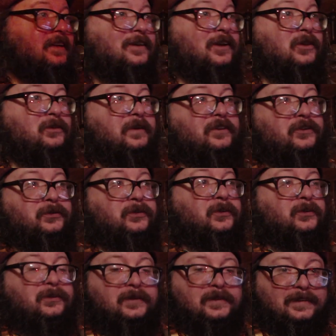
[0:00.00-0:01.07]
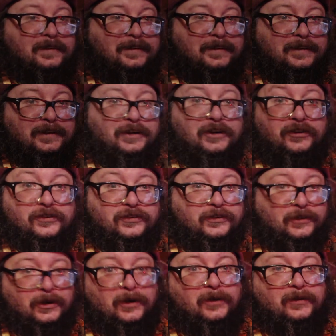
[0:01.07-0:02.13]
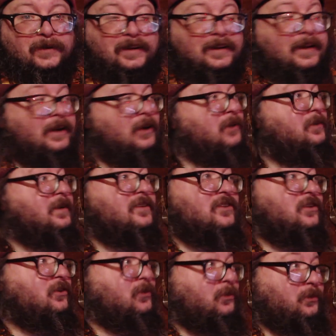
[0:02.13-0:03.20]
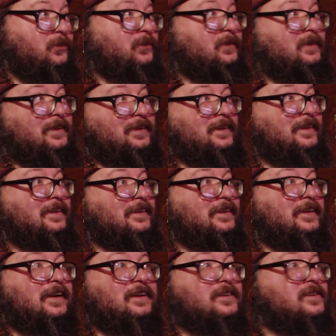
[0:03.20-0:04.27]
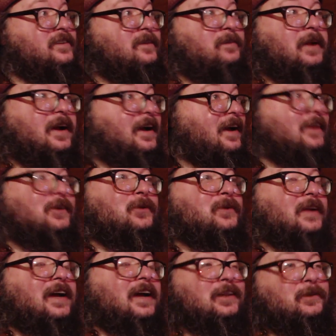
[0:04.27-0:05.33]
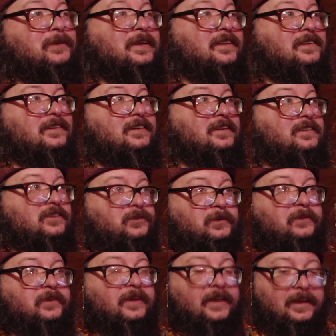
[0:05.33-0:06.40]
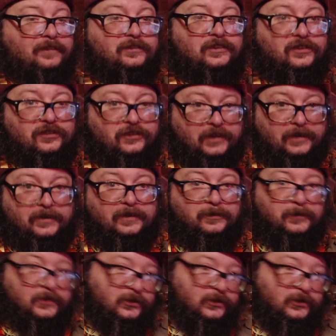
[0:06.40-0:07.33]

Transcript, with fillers: all the way through years ago, and I always knew that on some hallowed Halloween season we would have to share it with you.